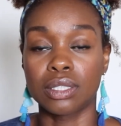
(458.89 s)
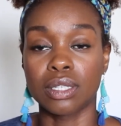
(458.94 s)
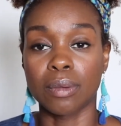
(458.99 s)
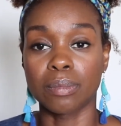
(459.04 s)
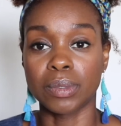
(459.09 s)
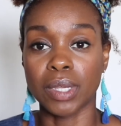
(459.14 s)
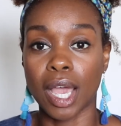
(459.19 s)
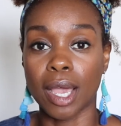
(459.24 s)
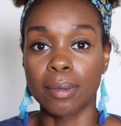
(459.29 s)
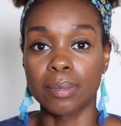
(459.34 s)

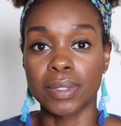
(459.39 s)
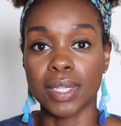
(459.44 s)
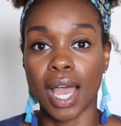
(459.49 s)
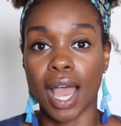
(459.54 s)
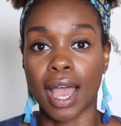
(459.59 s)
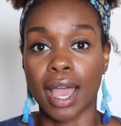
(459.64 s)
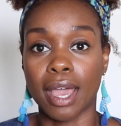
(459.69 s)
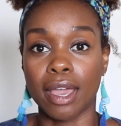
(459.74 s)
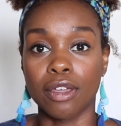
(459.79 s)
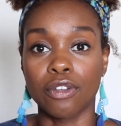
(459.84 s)
Sometimes
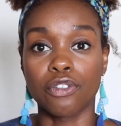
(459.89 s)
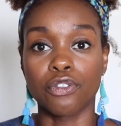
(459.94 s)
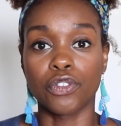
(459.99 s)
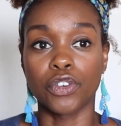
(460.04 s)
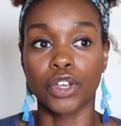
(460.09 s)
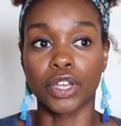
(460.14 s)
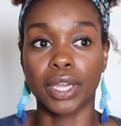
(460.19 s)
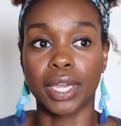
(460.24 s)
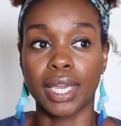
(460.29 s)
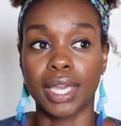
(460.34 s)
I
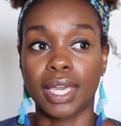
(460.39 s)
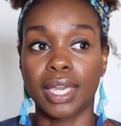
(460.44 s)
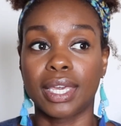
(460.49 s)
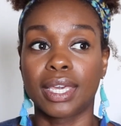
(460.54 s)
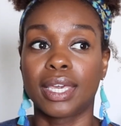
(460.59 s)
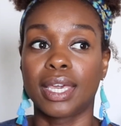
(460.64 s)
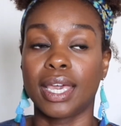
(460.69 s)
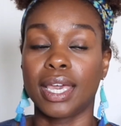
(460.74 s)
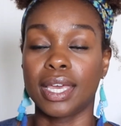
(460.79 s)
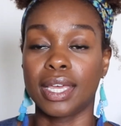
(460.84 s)

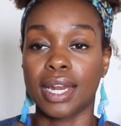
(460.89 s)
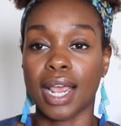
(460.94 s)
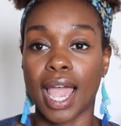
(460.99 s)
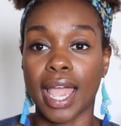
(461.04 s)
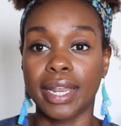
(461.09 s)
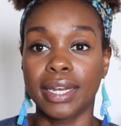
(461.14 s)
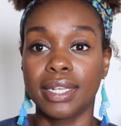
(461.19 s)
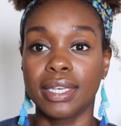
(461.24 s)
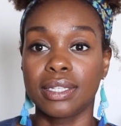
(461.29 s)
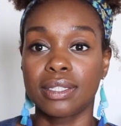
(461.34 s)
forget
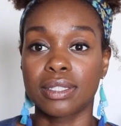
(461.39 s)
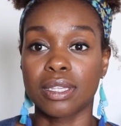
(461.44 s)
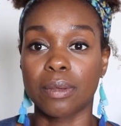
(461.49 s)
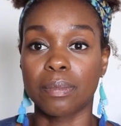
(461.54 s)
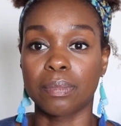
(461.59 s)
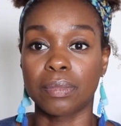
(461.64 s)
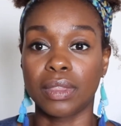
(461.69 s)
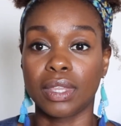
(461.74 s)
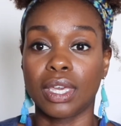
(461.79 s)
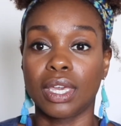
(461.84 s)
I need
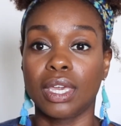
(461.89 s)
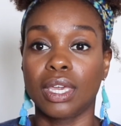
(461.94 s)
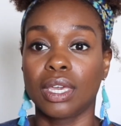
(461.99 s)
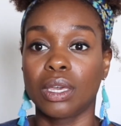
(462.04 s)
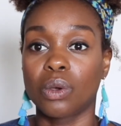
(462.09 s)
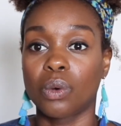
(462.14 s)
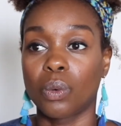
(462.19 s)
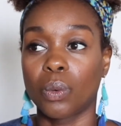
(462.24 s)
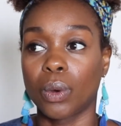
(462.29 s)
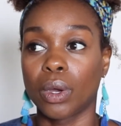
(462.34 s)

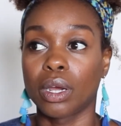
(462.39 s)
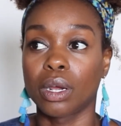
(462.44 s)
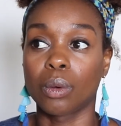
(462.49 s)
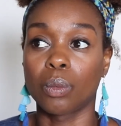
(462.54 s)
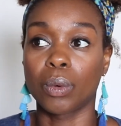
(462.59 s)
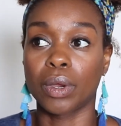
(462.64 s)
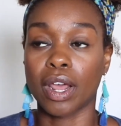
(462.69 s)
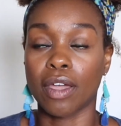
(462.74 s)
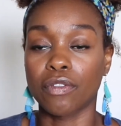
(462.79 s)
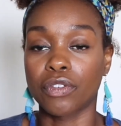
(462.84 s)
something
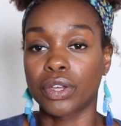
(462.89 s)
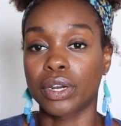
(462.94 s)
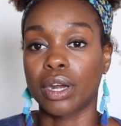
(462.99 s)
or whatever,